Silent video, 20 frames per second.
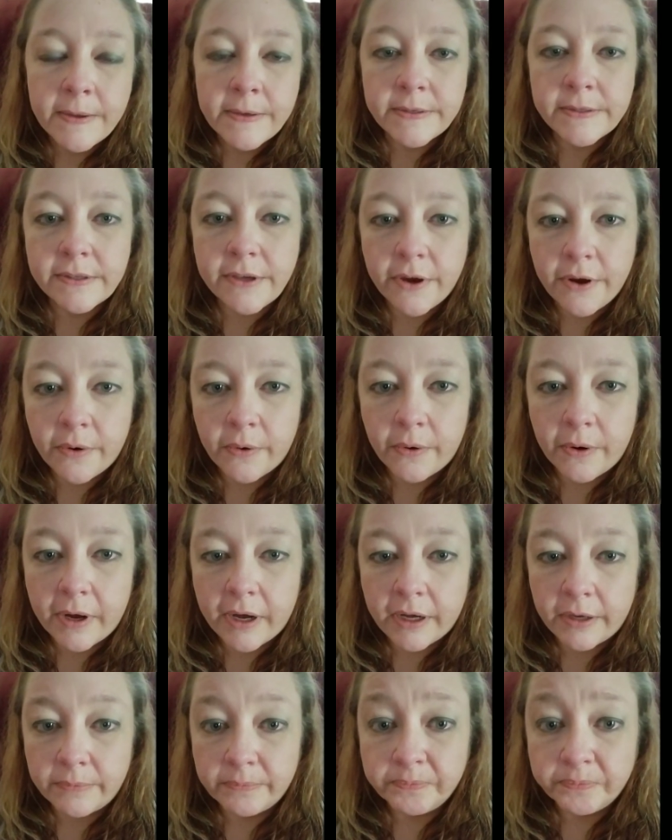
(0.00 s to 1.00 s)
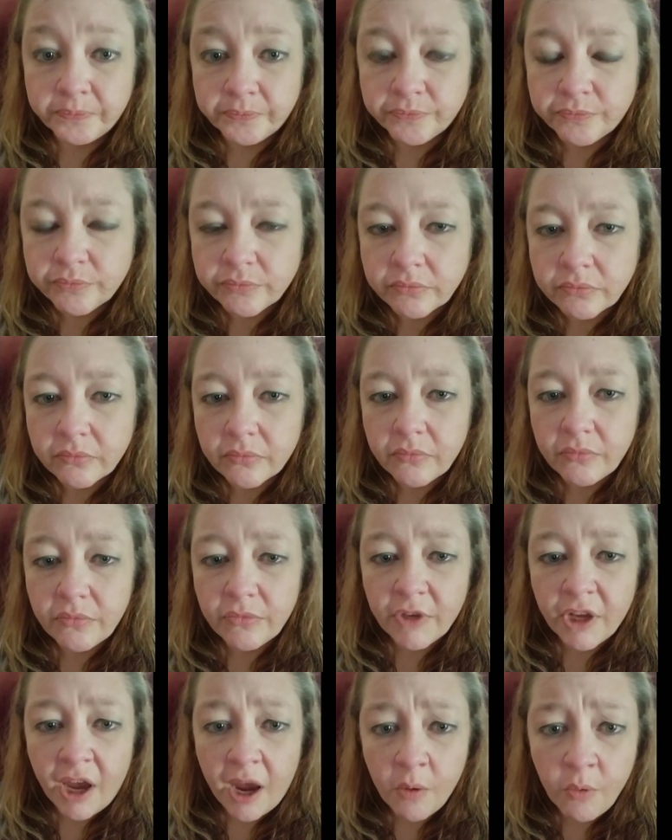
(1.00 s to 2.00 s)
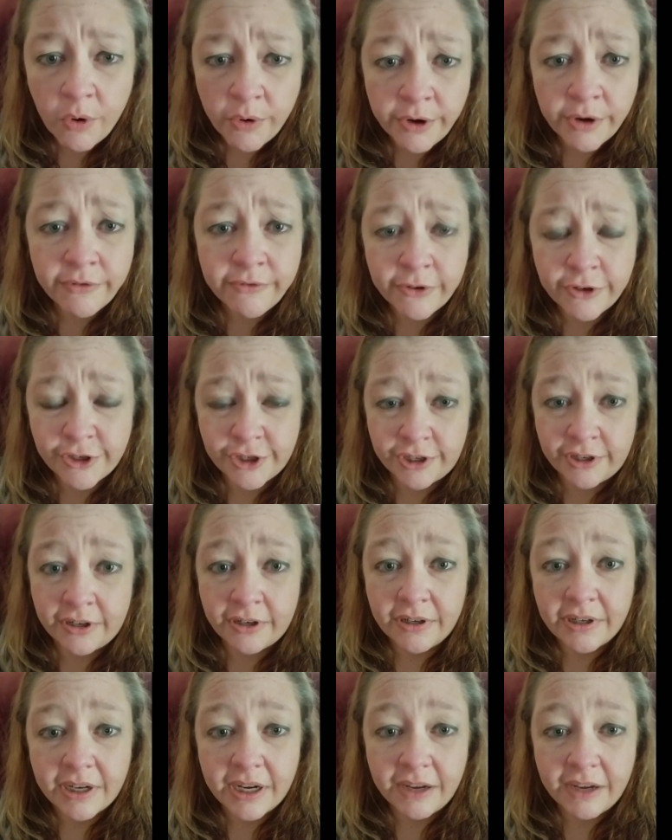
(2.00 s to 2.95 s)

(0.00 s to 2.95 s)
So I won't know for sure